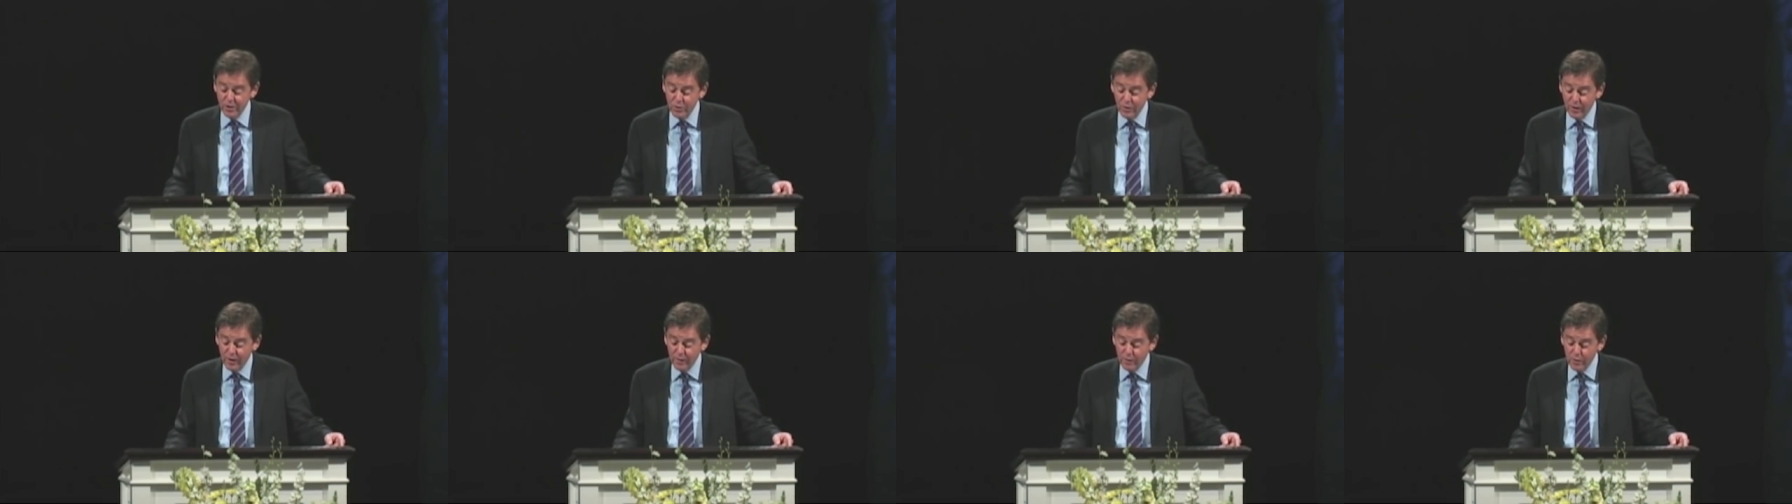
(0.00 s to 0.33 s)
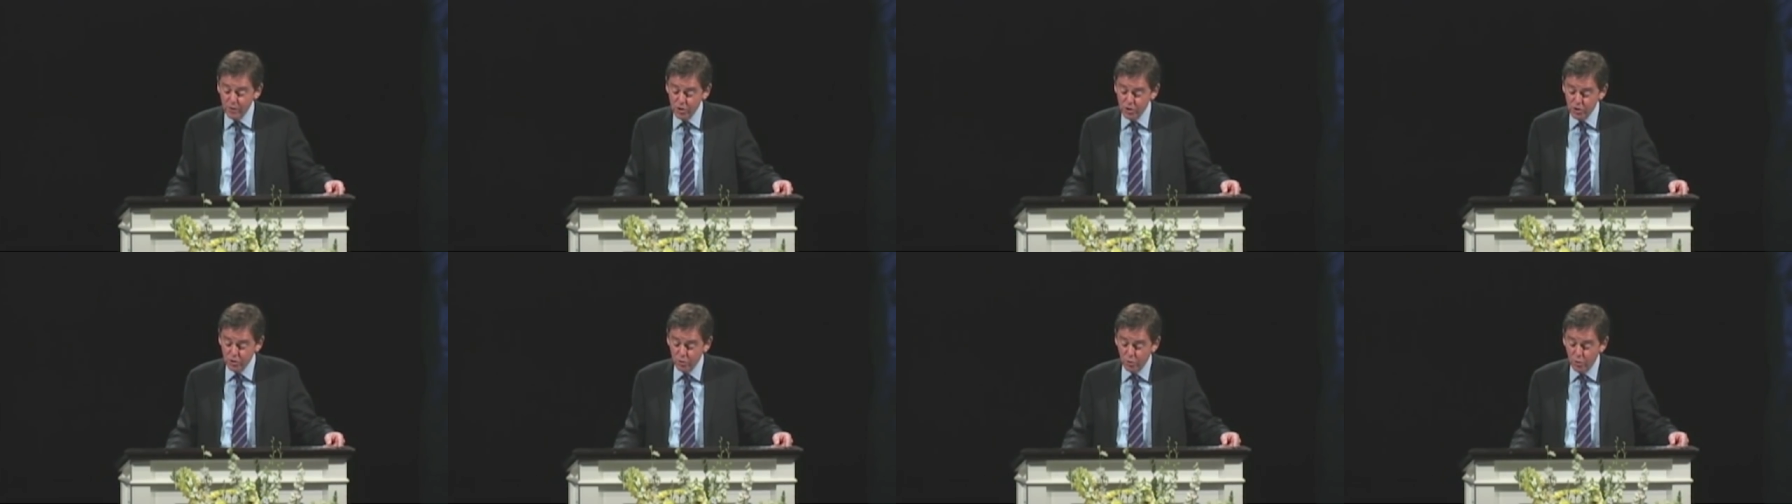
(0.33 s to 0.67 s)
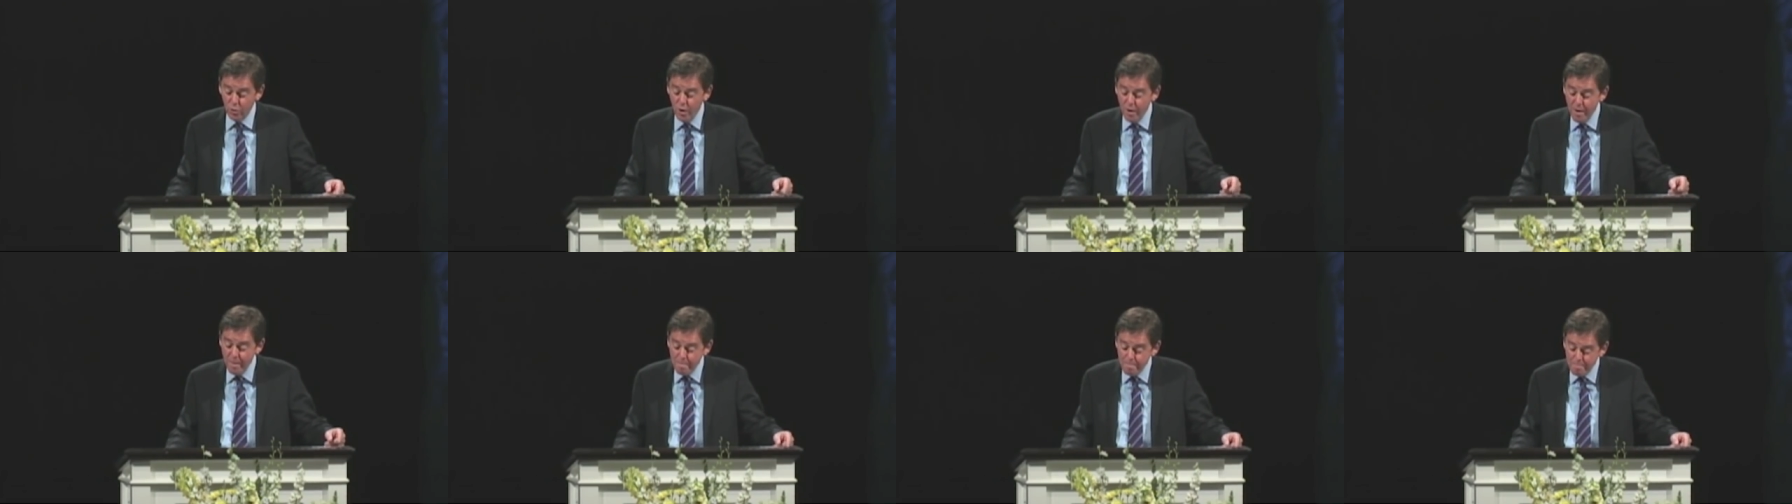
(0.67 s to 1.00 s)
to others
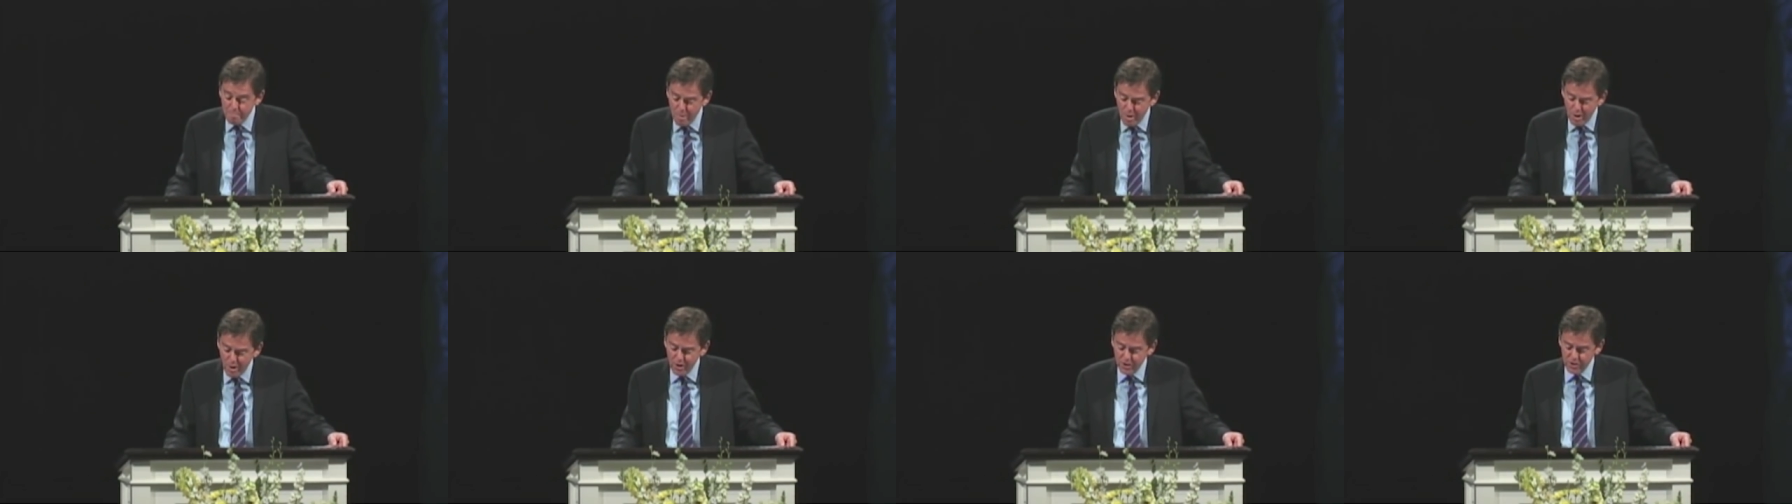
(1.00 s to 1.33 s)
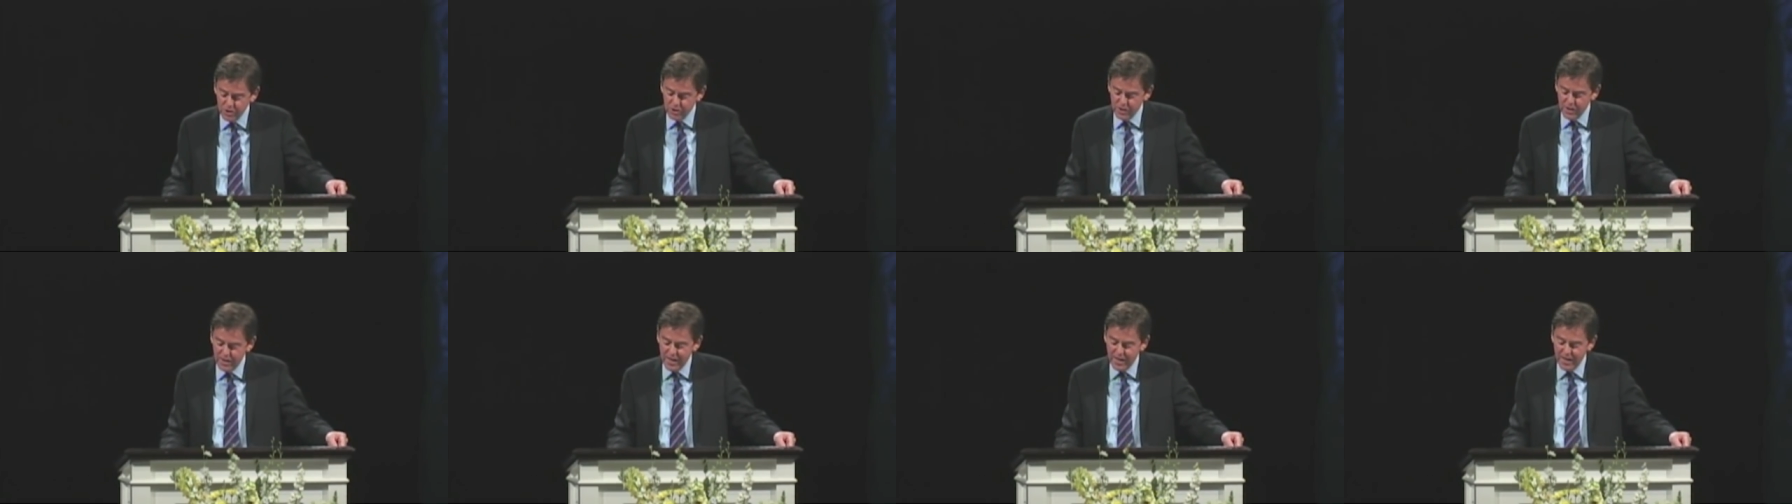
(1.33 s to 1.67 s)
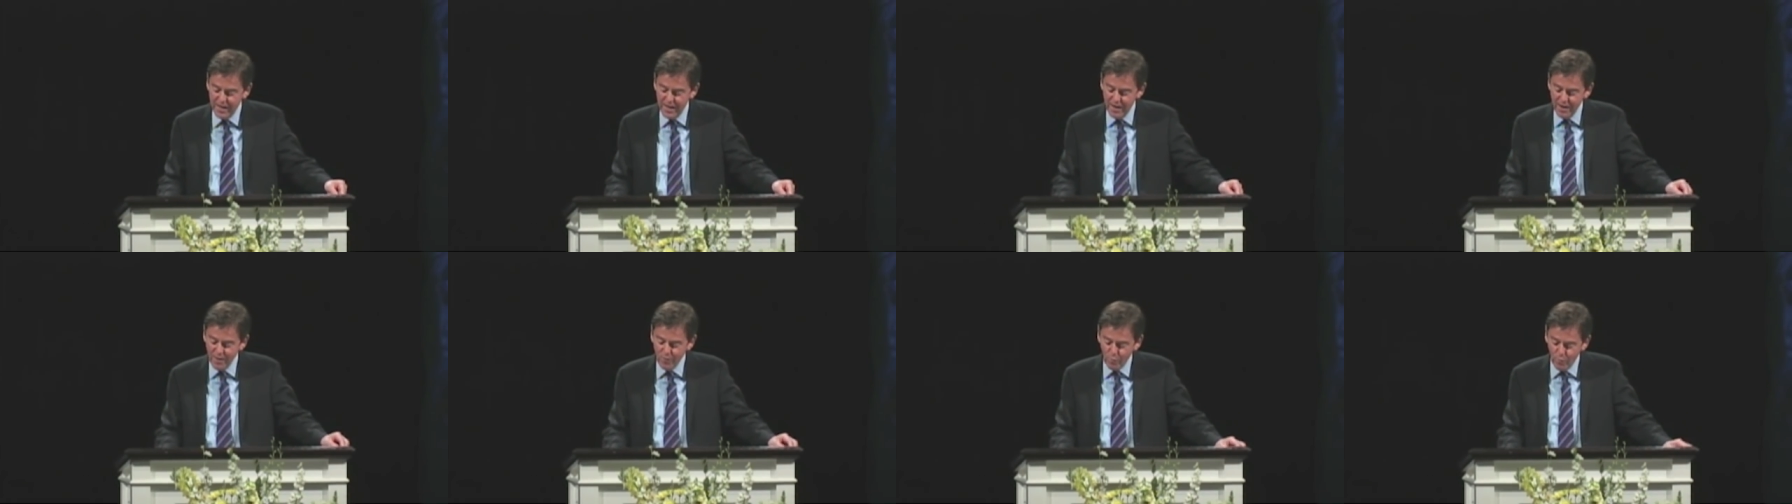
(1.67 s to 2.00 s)
show
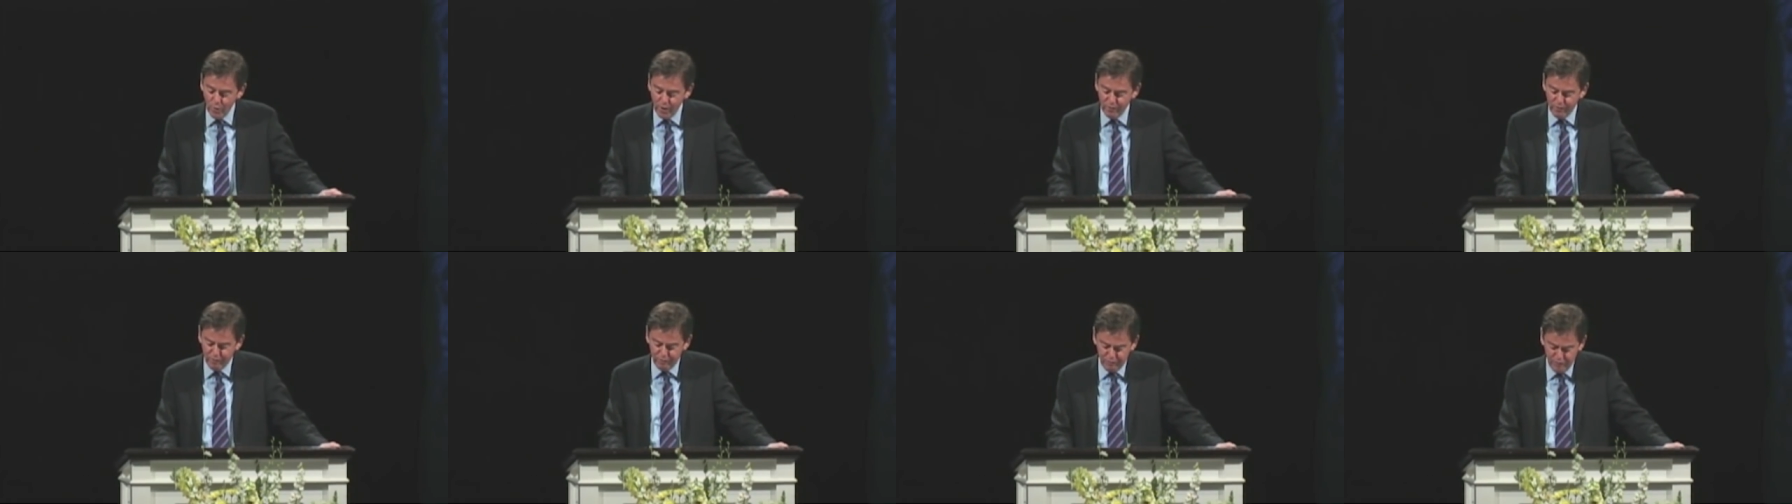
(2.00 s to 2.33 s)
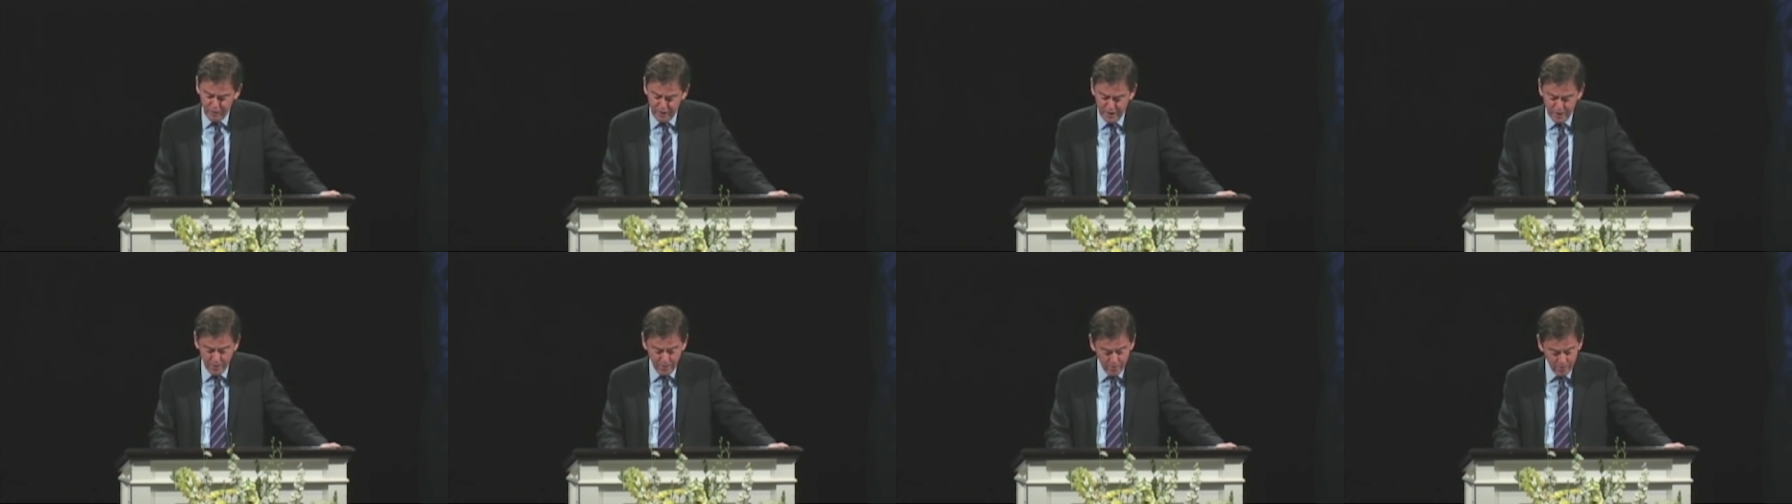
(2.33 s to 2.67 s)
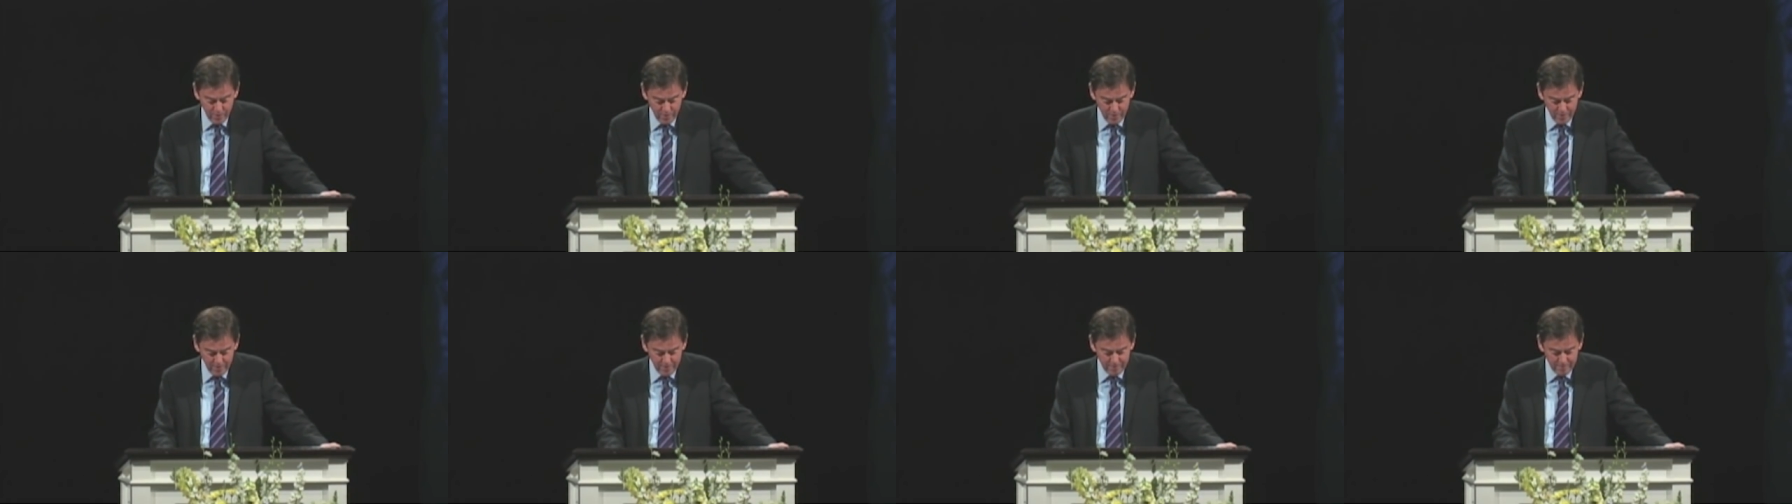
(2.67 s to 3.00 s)
mercy with
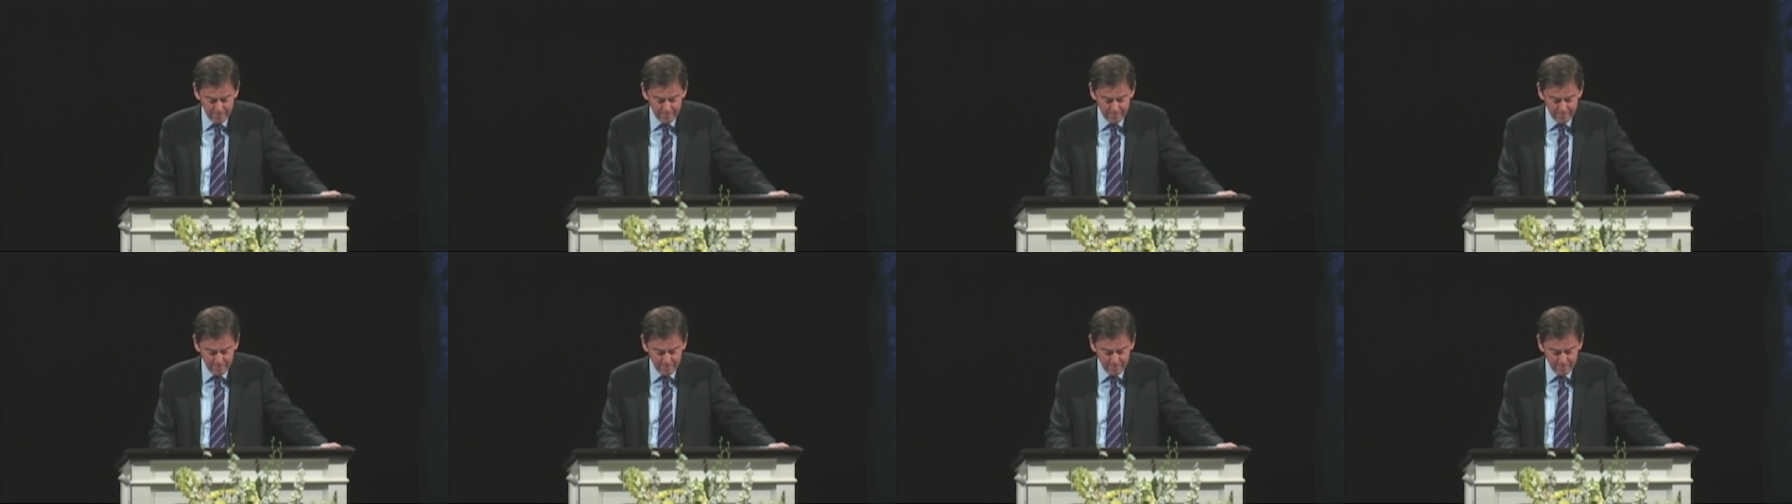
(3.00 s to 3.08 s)
fear.